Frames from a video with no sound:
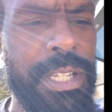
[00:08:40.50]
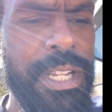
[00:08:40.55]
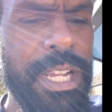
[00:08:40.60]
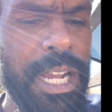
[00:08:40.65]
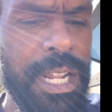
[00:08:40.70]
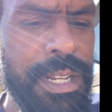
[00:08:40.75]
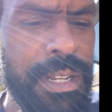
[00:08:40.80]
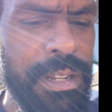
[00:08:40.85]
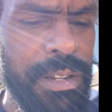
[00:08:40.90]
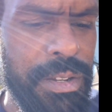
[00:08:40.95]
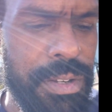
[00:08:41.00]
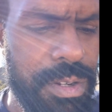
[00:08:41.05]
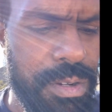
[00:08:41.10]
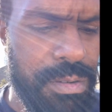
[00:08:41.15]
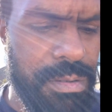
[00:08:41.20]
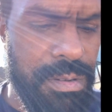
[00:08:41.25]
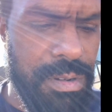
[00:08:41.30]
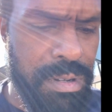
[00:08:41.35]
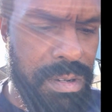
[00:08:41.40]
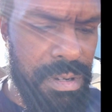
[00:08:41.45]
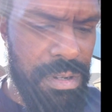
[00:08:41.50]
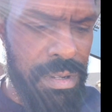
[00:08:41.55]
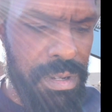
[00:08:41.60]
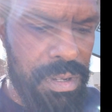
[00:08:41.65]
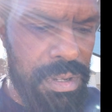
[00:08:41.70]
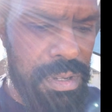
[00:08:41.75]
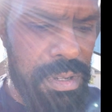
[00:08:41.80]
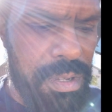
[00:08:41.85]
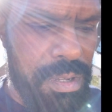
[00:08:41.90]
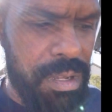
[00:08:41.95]
got done doing,
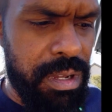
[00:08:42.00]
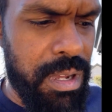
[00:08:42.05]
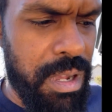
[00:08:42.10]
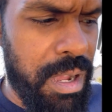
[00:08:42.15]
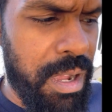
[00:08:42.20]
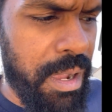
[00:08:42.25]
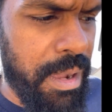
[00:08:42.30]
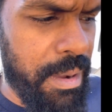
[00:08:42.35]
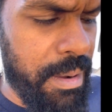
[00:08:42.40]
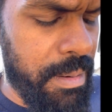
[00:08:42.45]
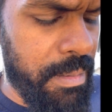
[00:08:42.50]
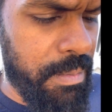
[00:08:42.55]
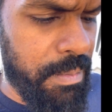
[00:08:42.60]
I